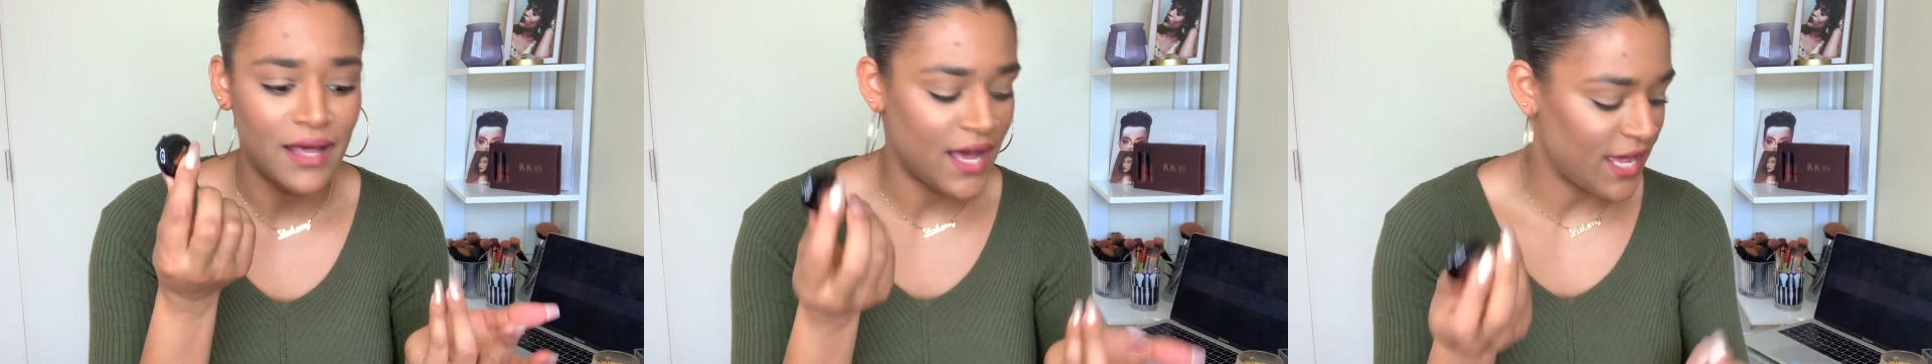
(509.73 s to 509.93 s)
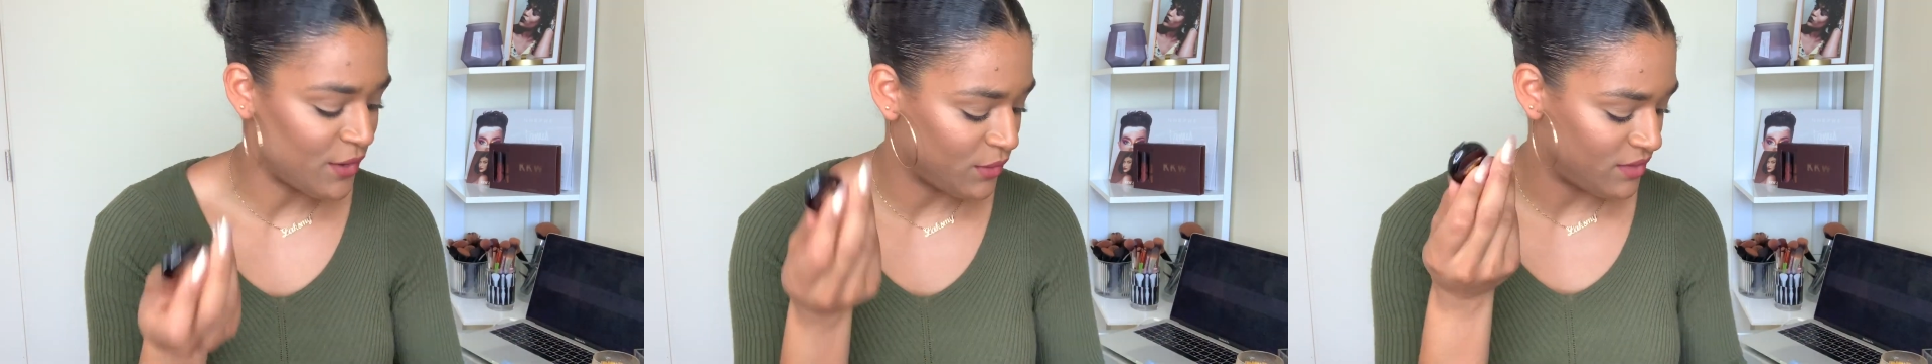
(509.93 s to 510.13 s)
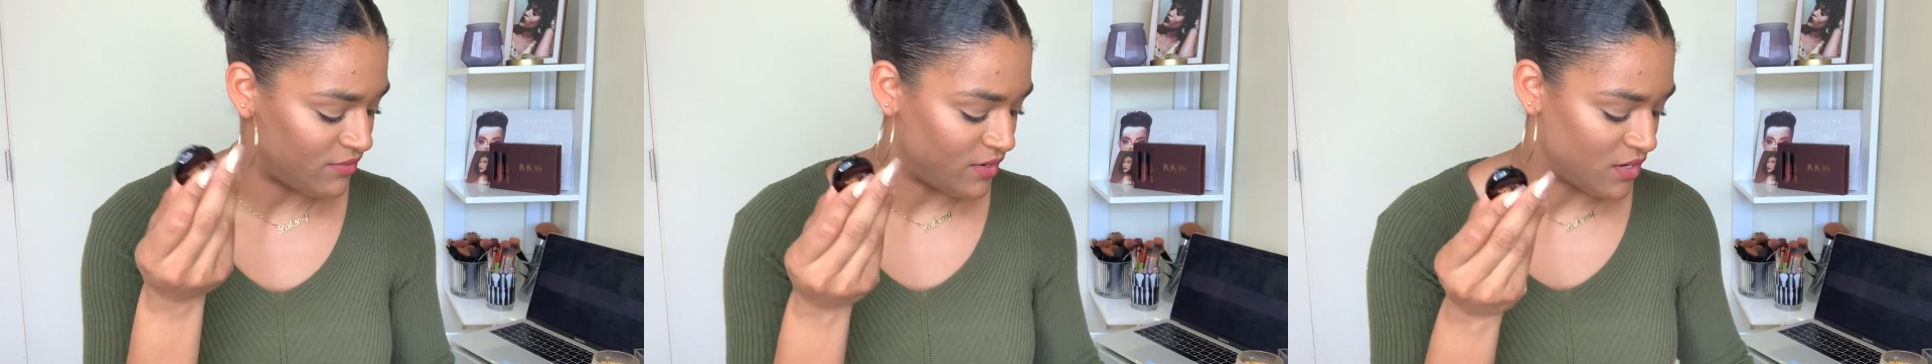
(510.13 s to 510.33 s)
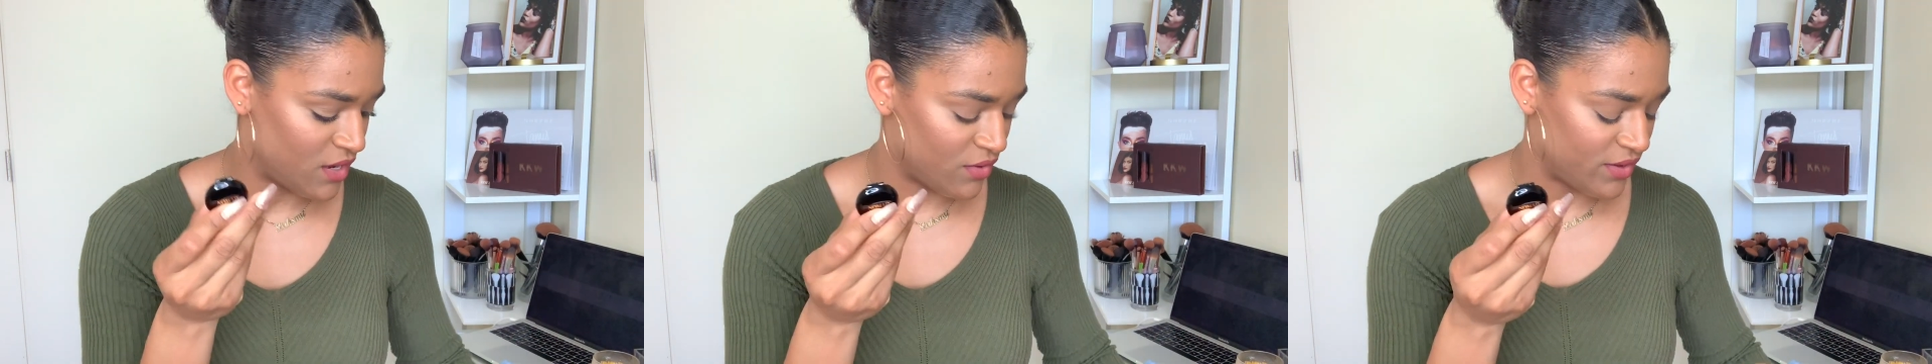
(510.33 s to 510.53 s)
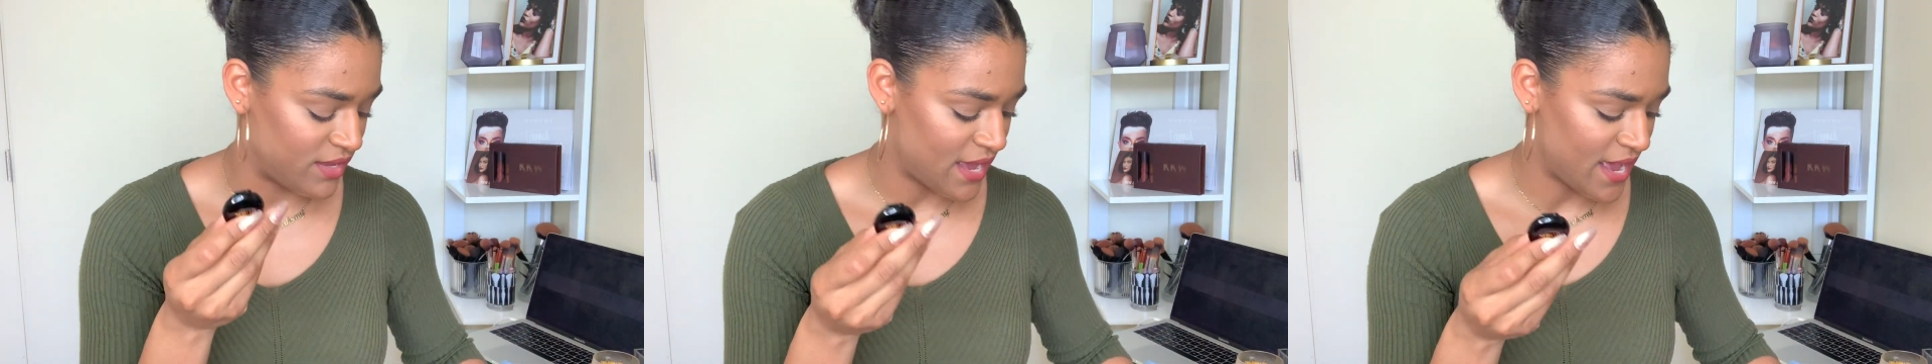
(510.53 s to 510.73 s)
I don't even
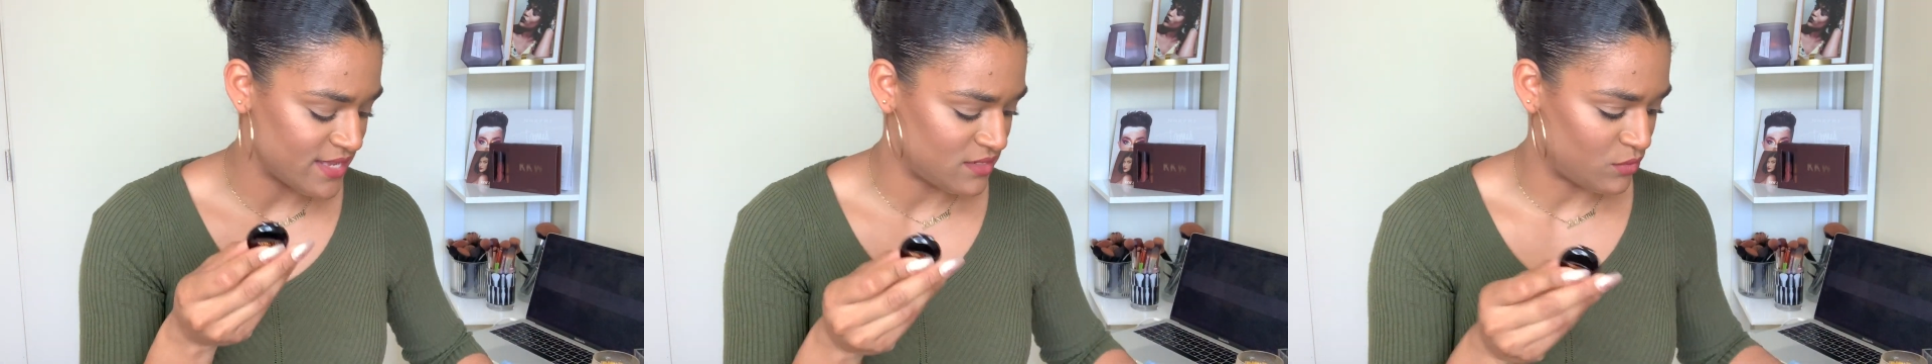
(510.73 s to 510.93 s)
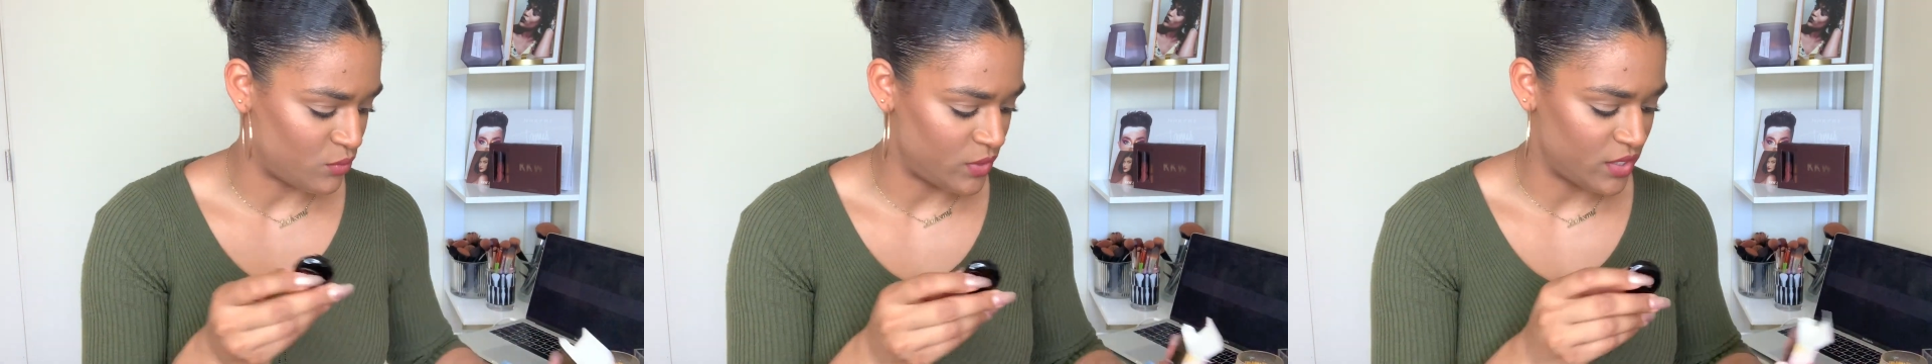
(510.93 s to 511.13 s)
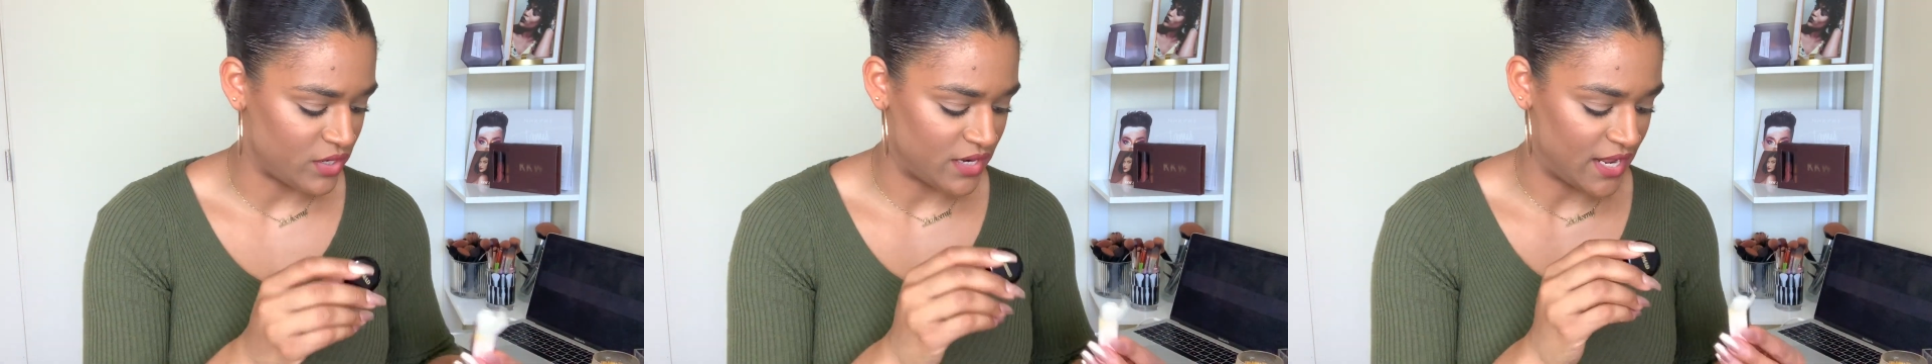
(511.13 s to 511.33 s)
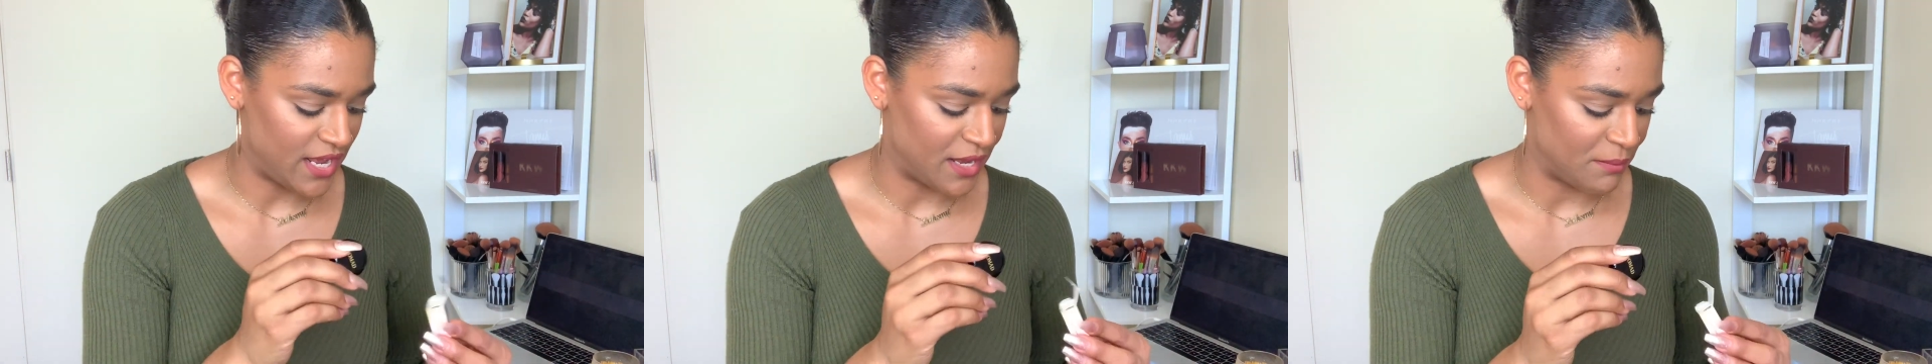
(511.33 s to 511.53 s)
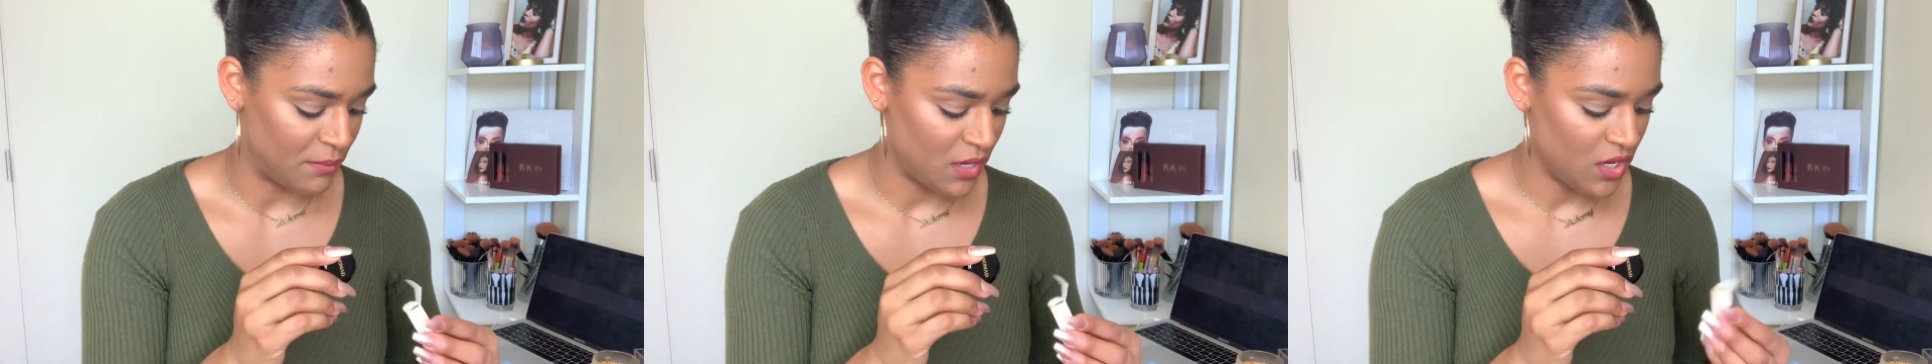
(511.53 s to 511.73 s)
know. It has a weird
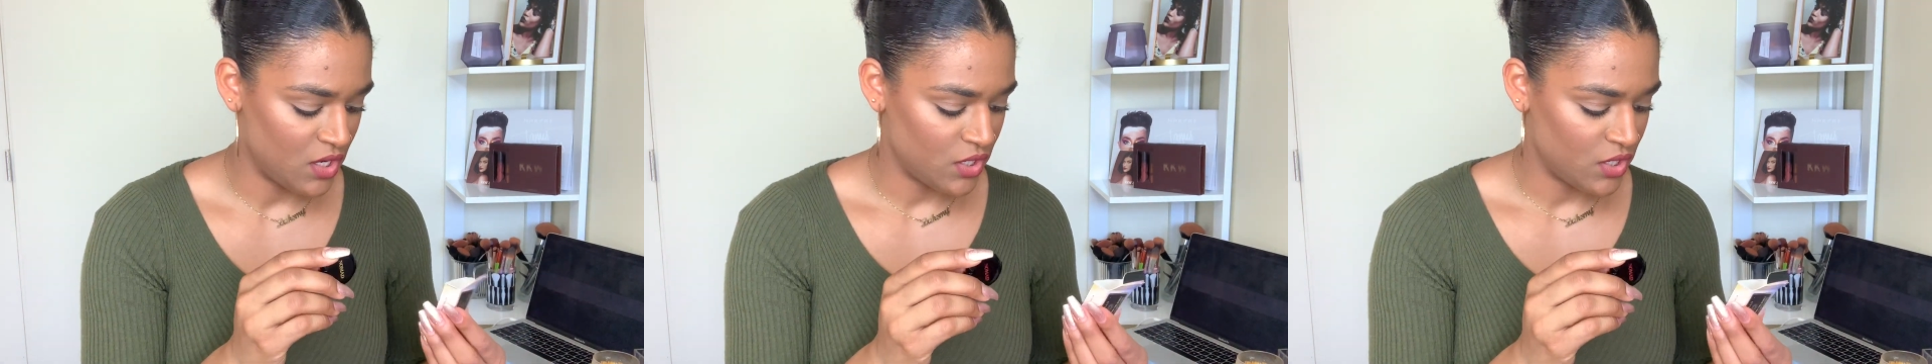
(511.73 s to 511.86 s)
name.